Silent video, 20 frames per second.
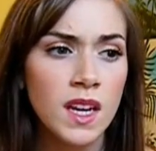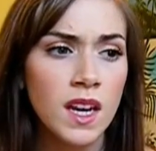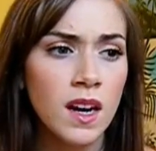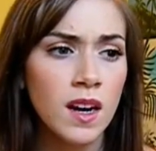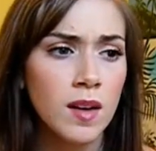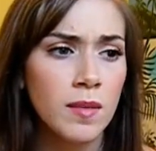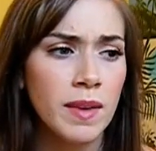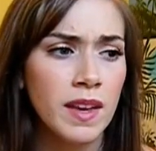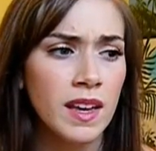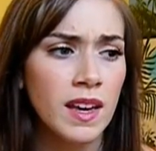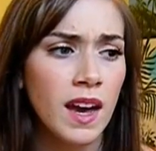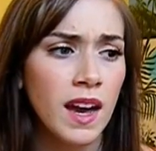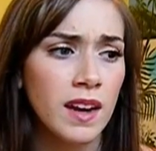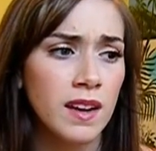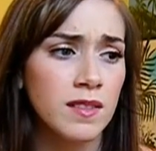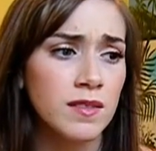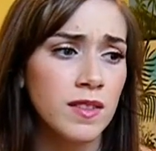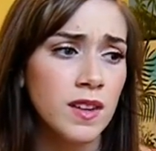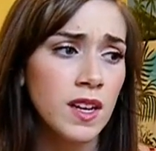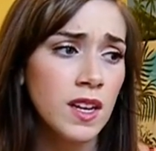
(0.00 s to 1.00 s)
and
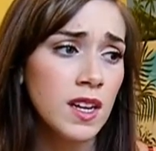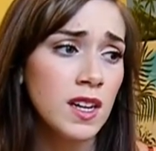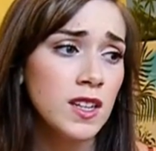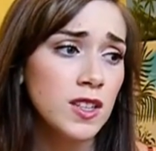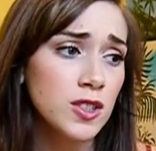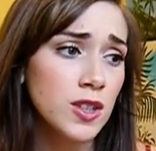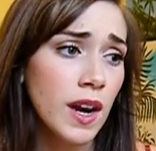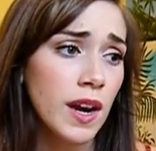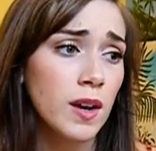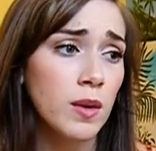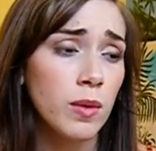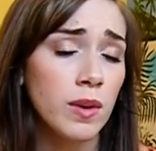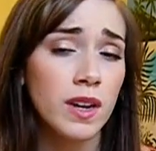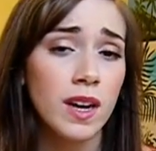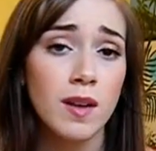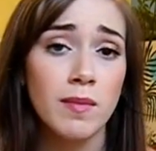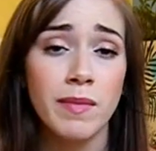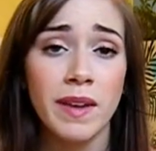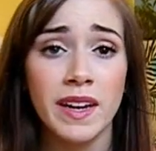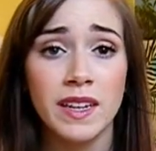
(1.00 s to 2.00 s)
kind of try to
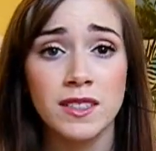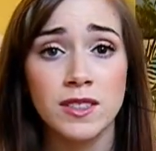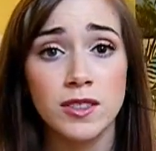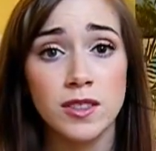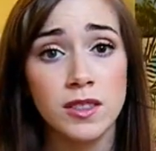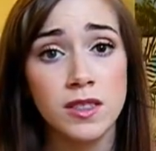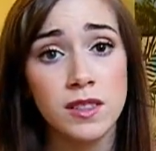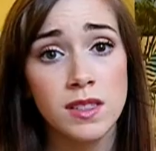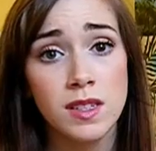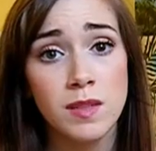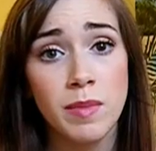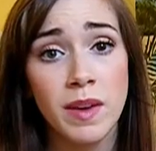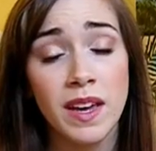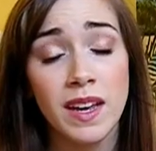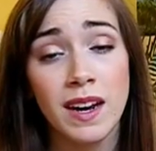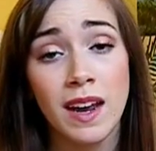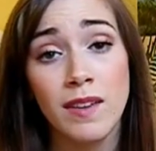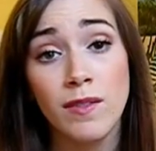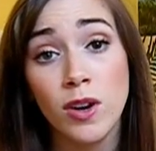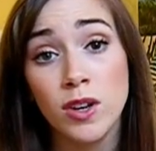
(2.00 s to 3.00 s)
work up my endurance a
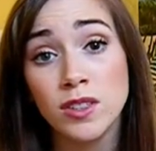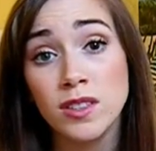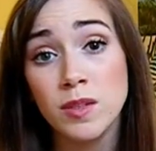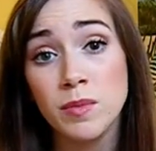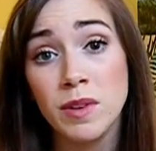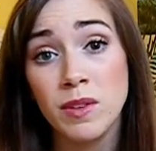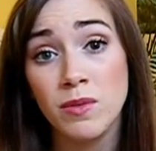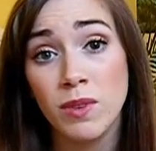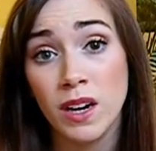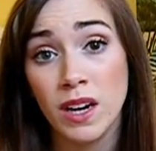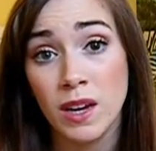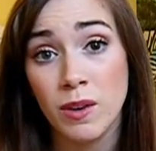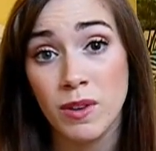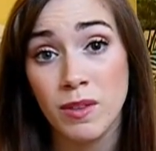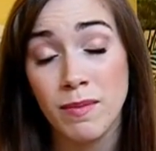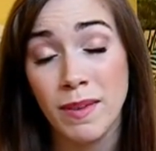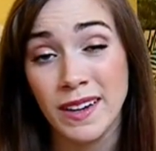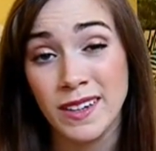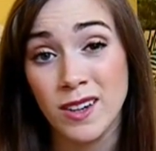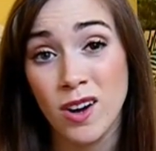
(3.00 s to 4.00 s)
bit. And I've also been running
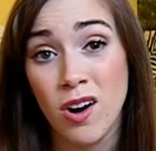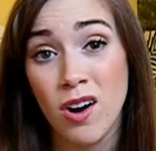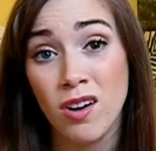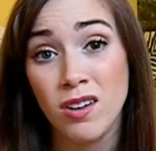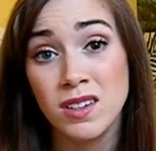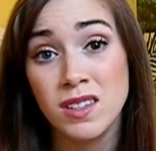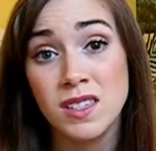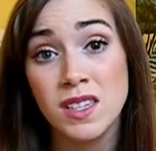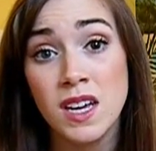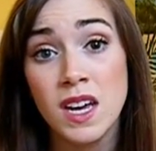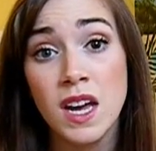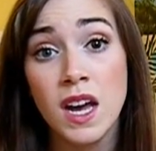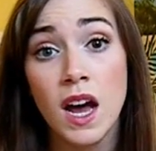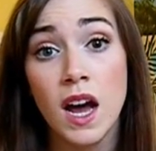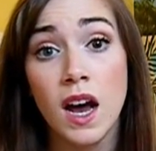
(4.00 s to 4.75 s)
with my dogs,